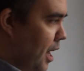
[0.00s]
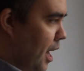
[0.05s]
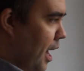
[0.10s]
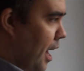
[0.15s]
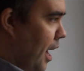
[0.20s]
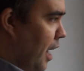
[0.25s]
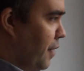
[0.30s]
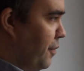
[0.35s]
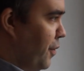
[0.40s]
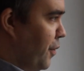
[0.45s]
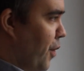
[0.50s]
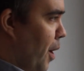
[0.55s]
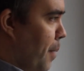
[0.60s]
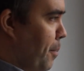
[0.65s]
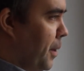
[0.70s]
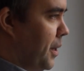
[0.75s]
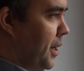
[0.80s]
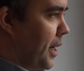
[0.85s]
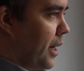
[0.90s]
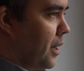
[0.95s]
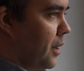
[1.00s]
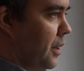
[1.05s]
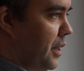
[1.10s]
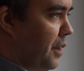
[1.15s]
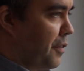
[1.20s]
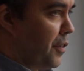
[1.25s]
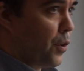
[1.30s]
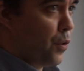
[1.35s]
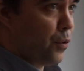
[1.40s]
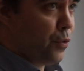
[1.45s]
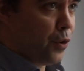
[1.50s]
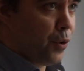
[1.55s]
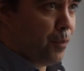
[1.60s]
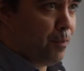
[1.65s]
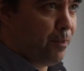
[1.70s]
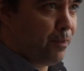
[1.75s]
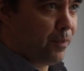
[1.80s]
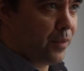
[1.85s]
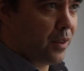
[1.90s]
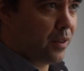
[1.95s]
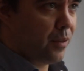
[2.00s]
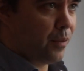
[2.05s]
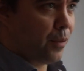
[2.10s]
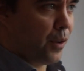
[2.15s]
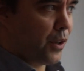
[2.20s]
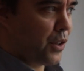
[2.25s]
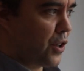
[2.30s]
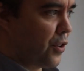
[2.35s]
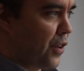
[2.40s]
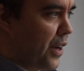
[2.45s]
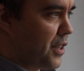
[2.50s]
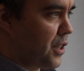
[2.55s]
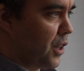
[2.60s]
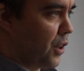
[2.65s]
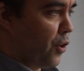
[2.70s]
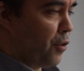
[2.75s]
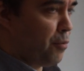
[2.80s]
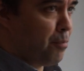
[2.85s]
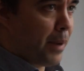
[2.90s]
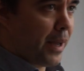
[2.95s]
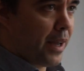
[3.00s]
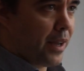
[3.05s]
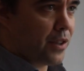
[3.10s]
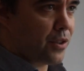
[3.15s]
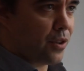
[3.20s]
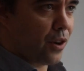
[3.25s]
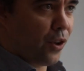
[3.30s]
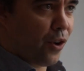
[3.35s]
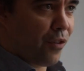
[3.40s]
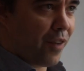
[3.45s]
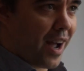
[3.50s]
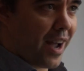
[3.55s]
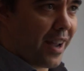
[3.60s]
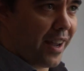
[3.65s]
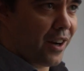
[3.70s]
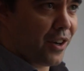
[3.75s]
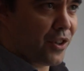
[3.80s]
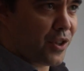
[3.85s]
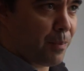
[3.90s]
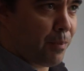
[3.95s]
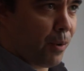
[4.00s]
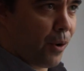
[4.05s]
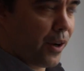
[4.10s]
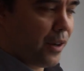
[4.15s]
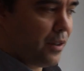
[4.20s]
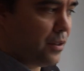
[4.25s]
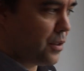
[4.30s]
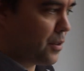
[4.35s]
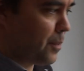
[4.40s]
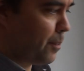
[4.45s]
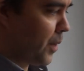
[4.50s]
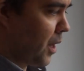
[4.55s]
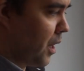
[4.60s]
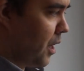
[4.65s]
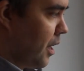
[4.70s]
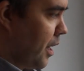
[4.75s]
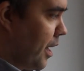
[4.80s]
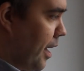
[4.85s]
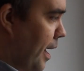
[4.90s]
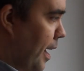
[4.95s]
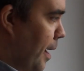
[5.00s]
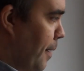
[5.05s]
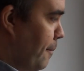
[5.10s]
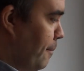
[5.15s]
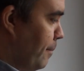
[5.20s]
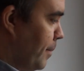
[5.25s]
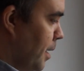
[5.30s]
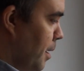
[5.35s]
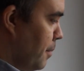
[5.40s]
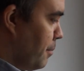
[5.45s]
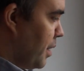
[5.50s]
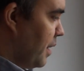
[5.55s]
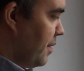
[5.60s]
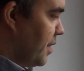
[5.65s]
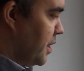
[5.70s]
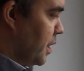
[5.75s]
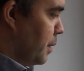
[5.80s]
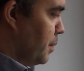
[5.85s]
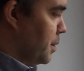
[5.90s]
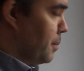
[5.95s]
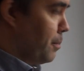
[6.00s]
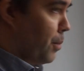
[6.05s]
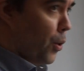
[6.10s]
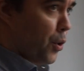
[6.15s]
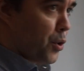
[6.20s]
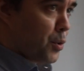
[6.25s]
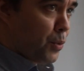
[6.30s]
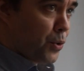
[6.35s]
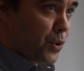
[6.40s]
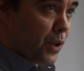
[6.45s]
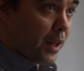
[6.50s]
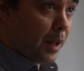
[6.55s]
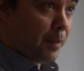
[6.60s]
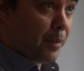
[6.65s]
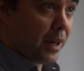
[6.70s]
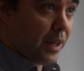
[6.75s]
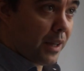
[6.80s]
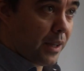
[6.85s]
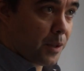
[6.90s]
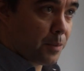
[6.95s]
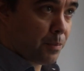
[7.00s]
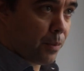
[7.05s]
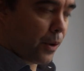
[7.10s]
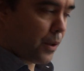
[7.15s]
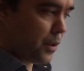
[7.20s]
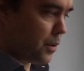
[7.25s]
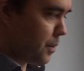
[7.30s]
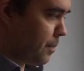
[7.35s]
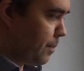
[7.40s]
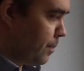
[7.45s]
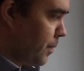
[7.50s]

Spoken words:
And if you've got a particularly difficult room, which creates a lot of bass or a lot of high energy points, previously it was impossible to eliminate these points.